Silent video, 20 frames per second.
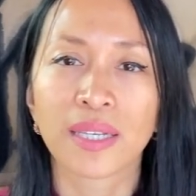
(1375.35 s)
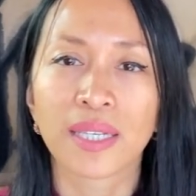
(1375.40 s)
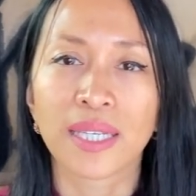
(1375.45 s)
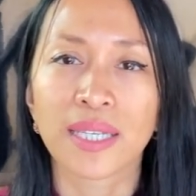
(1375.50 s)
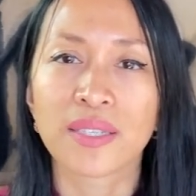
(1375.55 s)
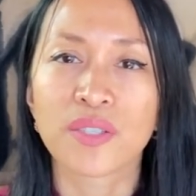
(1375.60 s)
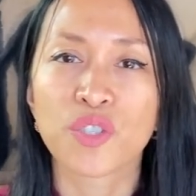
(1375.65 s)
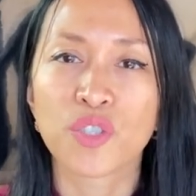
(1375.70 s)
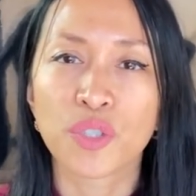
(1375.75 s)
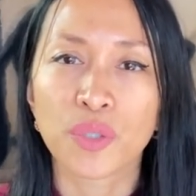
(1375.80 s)

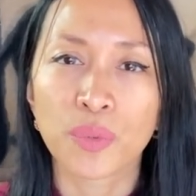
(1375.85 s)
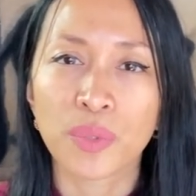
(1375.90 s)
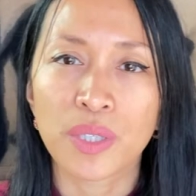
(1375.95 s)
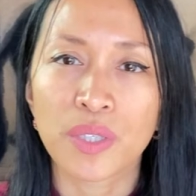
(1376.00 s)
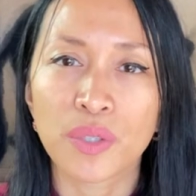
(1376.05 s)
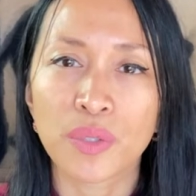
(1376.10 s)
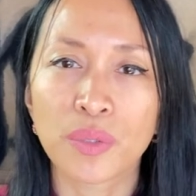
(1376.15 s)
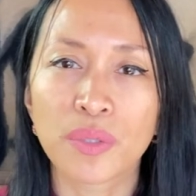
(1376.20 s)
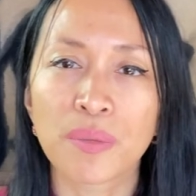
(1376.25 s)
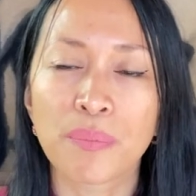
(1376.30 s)
is doing
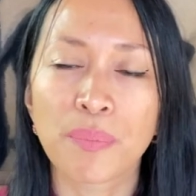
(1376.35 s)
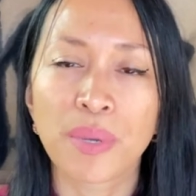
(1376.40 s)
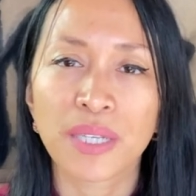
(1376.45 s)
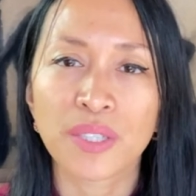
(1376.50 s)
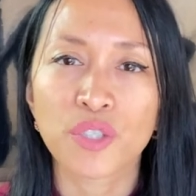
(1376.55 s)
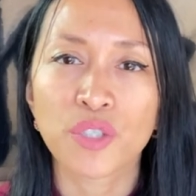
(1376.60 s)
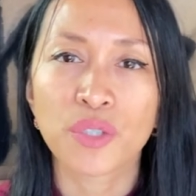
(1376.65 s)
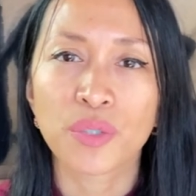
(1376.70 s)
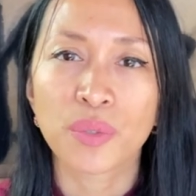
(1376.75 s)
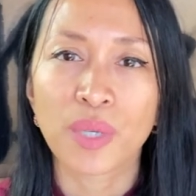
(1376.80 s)
you the
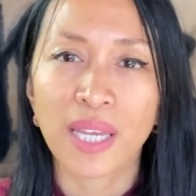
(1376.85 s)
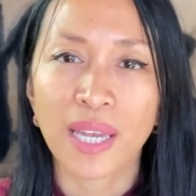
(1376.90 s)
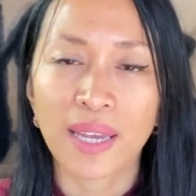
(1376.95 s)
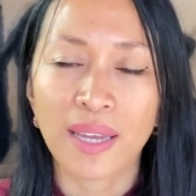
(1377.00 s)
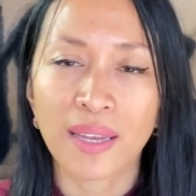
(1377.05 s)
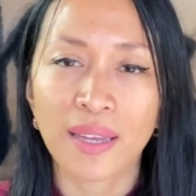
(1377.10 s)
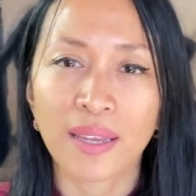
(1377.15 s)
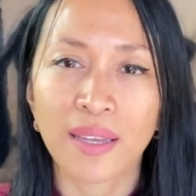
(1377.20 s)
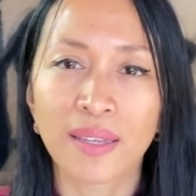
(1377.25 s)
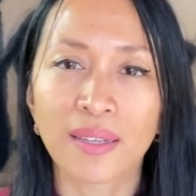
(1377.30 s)
best you
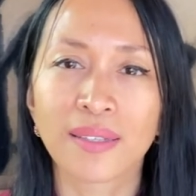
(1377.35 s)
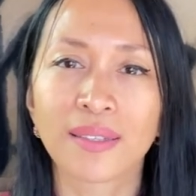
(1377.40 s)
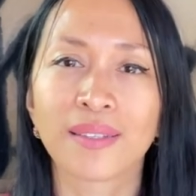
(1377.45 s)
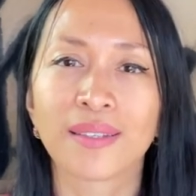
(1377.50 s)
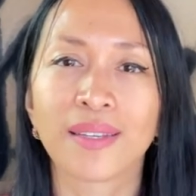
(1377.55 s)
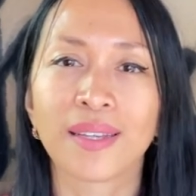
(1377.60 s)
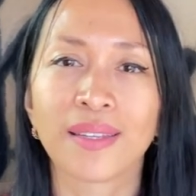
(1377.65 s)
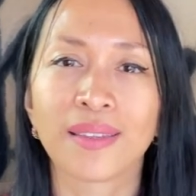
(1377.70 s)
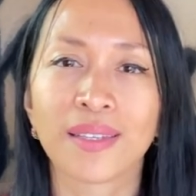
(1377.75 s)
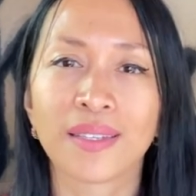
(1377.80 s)
can,
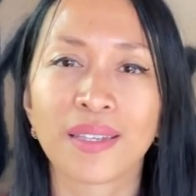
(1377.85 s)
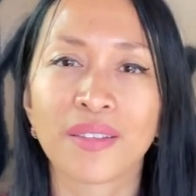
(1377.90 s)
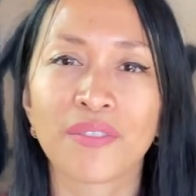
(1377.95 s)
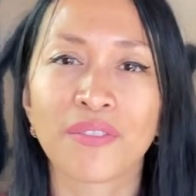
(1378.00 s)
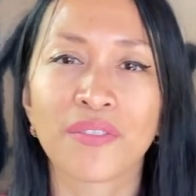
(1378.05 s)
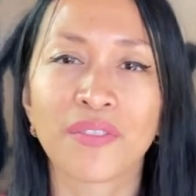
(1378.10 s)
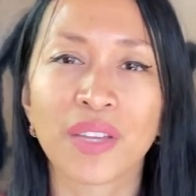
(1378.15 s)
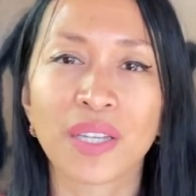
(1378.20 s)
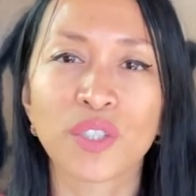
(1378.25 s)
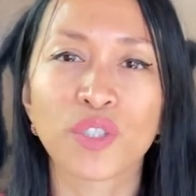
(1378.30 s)
and then
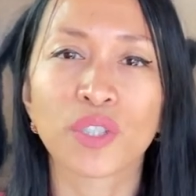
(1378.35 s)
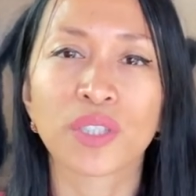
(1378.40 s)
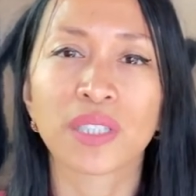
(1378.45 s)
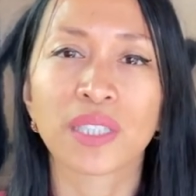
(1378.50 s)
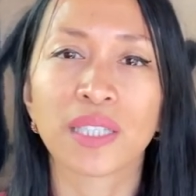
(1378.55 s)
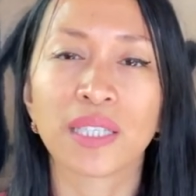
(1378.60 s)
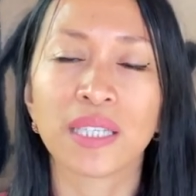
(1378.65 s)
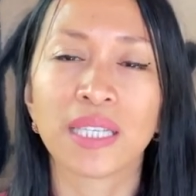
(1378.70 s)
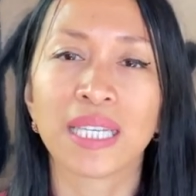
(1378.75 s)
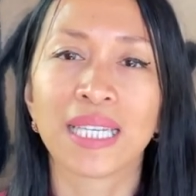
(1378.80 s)

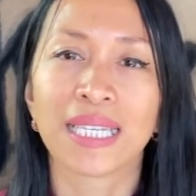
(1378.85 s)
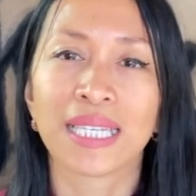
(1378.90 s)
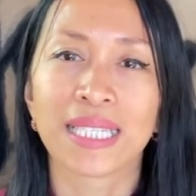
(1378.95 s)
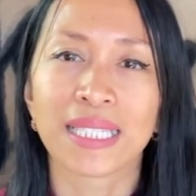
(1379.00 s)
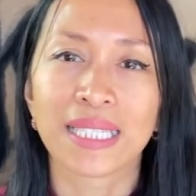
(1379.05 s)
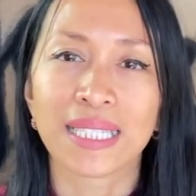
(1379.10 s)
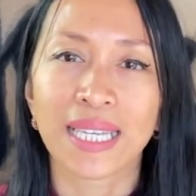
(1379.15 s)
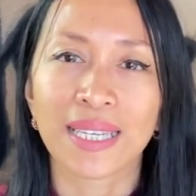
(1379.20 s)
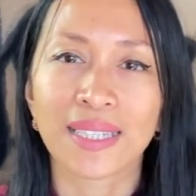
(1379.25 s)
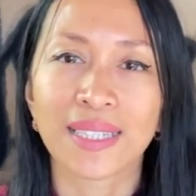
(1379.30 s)
eventually
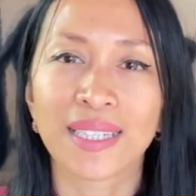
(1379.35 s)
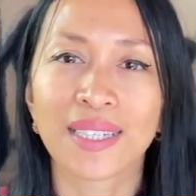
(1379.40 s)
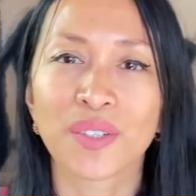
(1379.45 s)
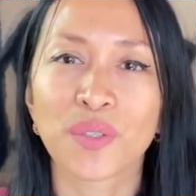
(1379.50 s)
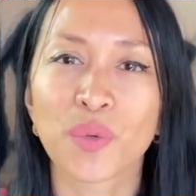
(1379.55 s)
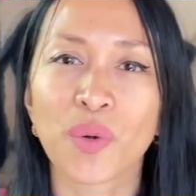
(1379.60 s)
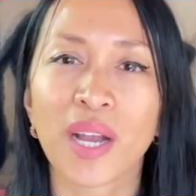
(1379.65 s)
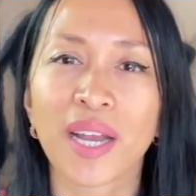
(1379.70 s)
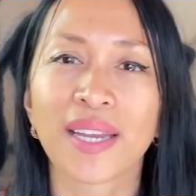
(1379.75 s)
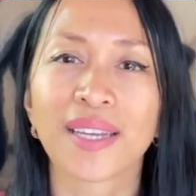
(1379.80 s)
getting it
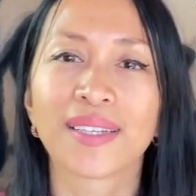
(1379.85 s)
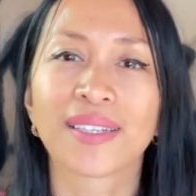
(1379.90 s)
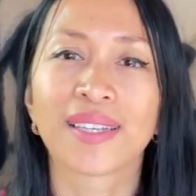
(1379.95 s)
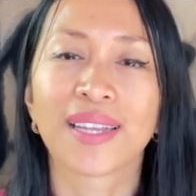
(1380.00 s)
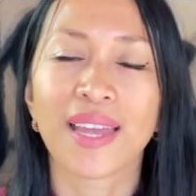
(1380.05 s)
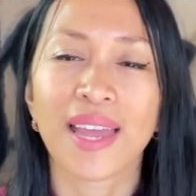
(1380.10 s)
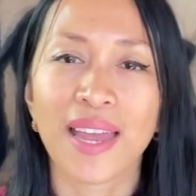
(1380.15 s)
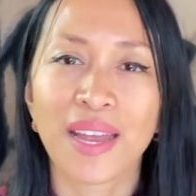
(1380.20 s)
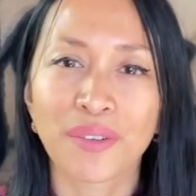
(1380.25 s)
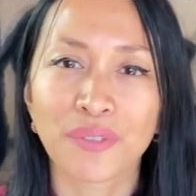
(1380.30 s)
right
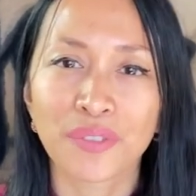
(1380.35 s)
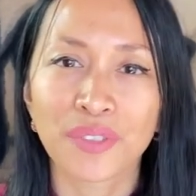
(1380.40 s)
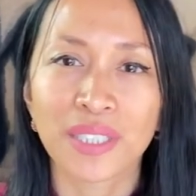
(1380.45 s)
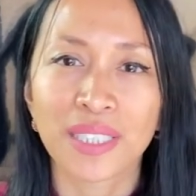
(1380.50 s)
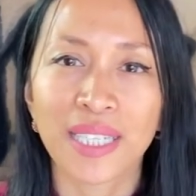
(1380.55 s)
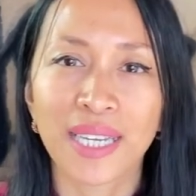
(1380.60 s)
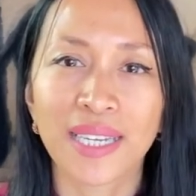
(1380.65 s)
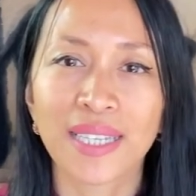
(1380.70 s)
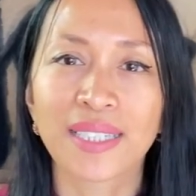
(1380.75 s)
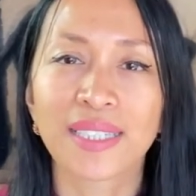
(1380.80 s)
every
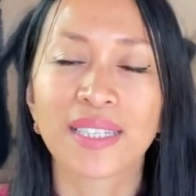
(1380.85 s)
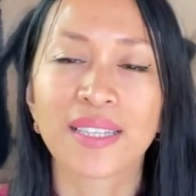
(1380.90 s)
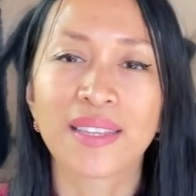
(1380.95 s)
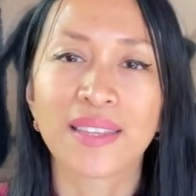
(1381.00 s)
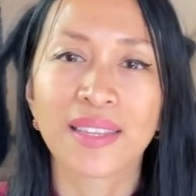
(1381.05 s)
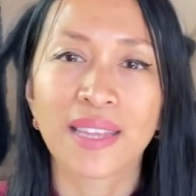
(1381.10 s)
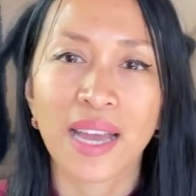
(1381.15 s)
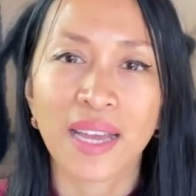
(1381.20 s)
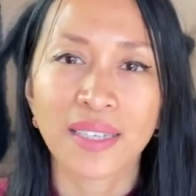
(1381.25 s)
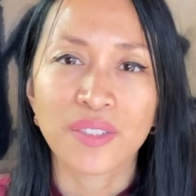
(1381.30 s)
day.
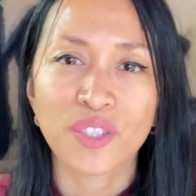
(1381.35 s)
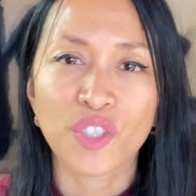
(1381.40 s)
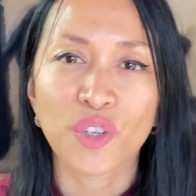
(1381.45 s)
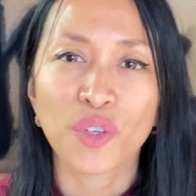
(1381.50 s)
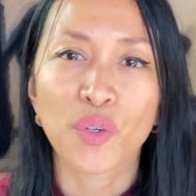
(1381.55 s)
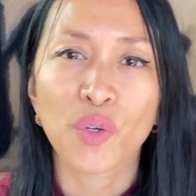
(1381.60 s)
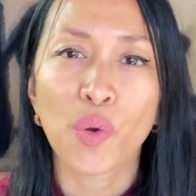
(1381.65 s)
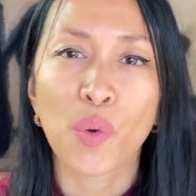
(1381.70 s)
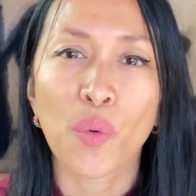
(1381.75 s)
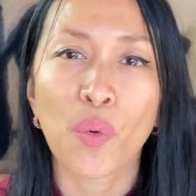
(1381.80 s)
That our
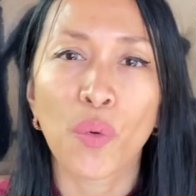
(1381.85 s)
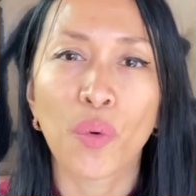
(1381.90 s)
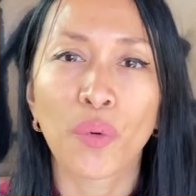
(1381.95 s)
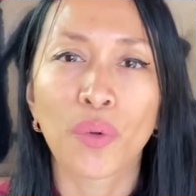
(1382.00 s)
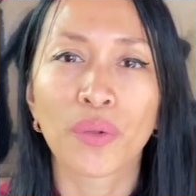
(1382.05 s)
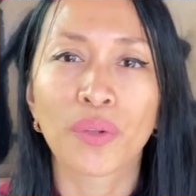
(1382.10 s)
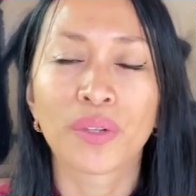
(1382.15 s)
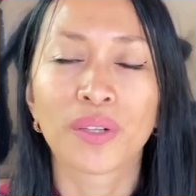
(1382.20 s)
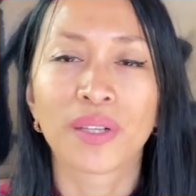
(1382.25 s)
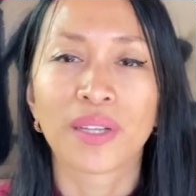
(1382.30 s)

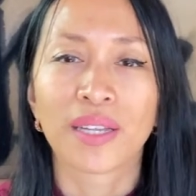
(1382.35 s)
goal.